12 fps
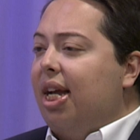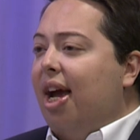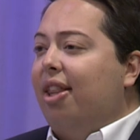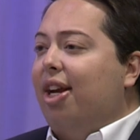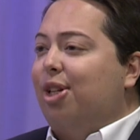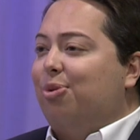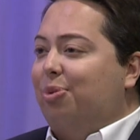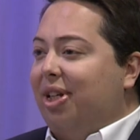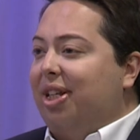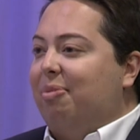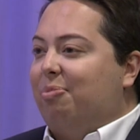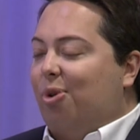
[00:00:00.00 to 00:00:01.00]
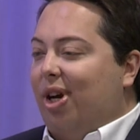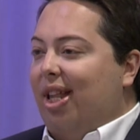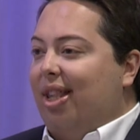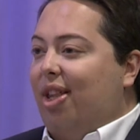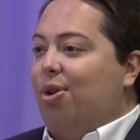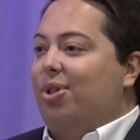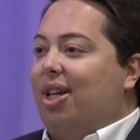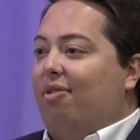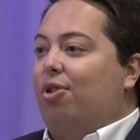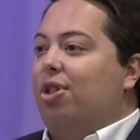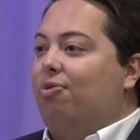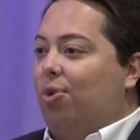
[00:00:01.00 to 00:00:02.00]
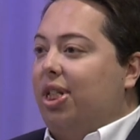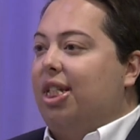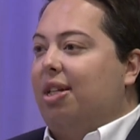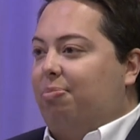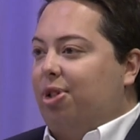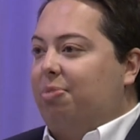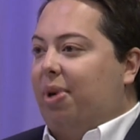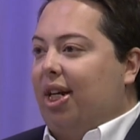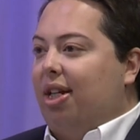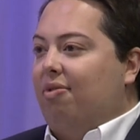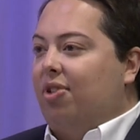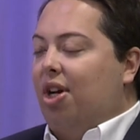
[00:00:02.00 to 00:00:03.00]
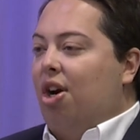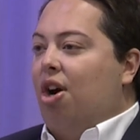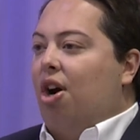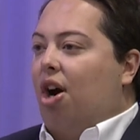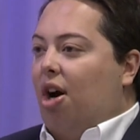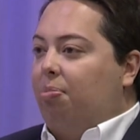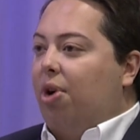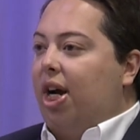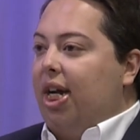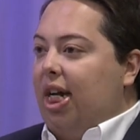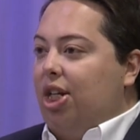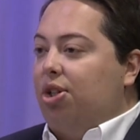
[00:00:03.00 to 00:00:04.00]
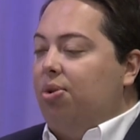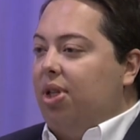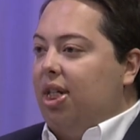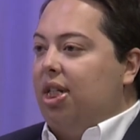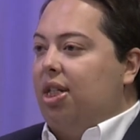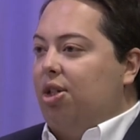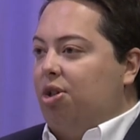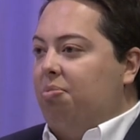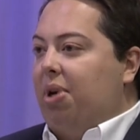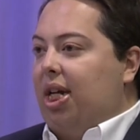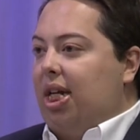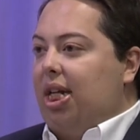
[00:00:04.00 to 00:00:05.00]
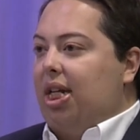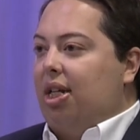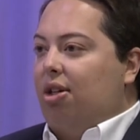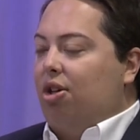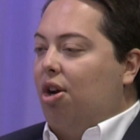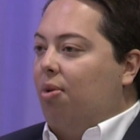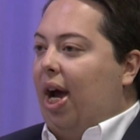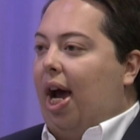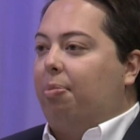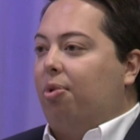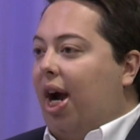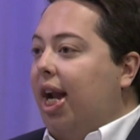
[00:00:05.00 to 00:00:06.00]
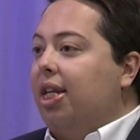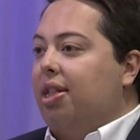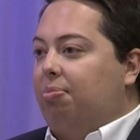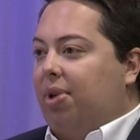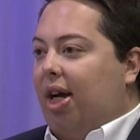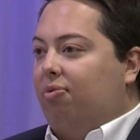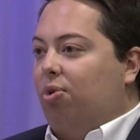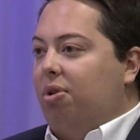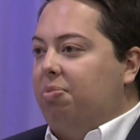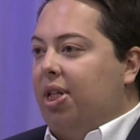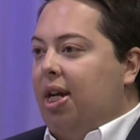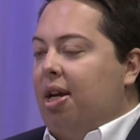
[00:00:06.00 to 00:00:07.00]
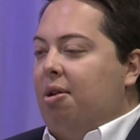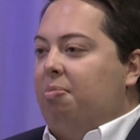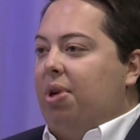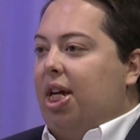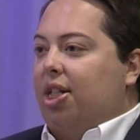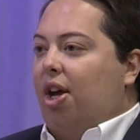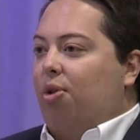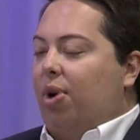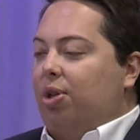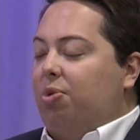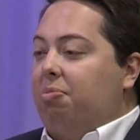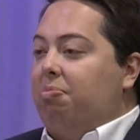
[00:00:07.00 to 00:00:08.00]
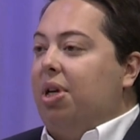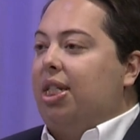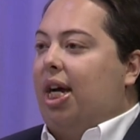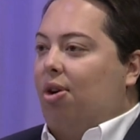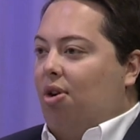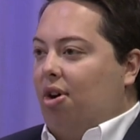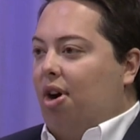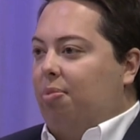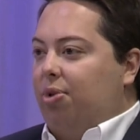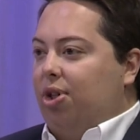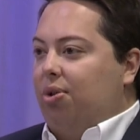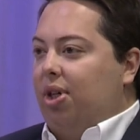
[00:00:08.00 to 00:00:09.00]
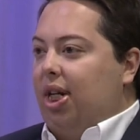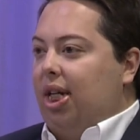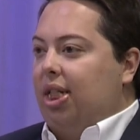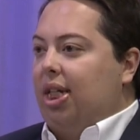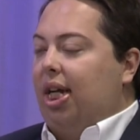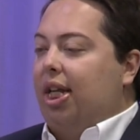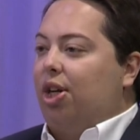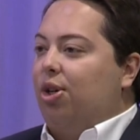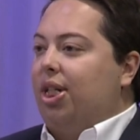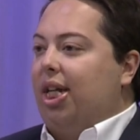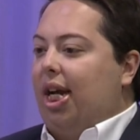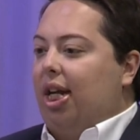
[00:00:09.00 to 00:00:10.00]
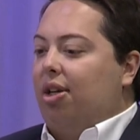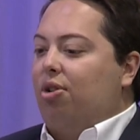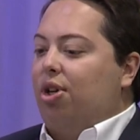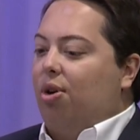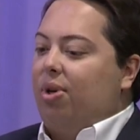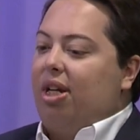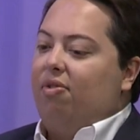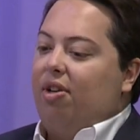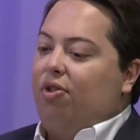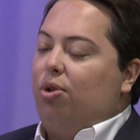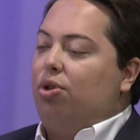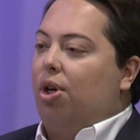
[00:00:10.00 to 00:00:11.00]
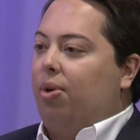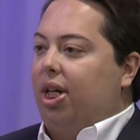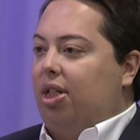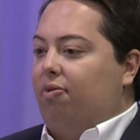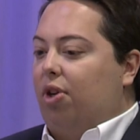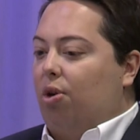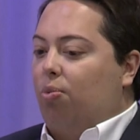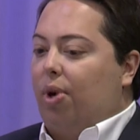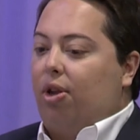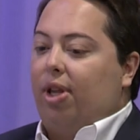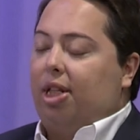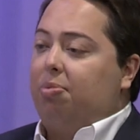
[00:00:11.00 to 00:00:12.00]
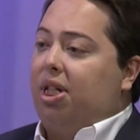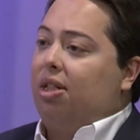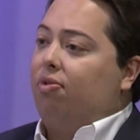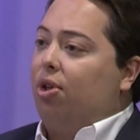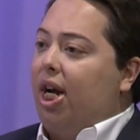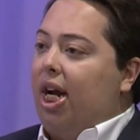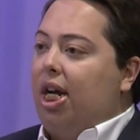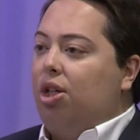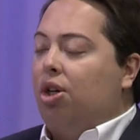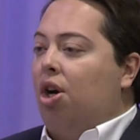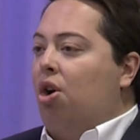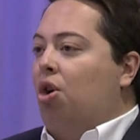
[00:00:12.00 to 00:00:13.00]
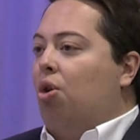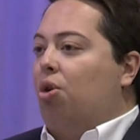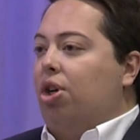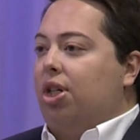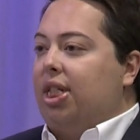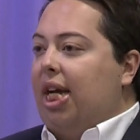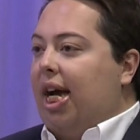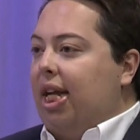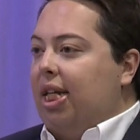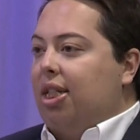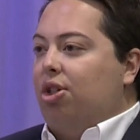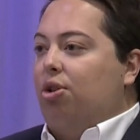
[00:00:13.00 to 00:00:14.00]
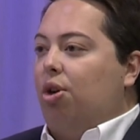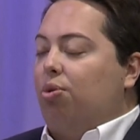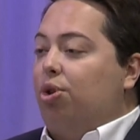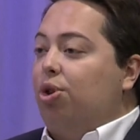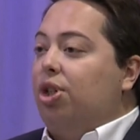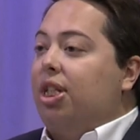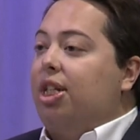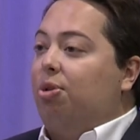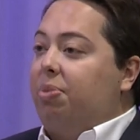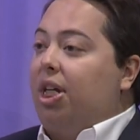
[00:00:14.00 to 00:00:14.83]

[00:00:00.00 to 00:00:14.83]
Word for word: I think it's really important that those diverse voices and perspectives are brought into the decision making, you know, apparatus and platforms because otherwise we miss out on opportunities. And like you're saying, you know, even if you don't get to vote, whether that's because of your age or your status, you know, you should still be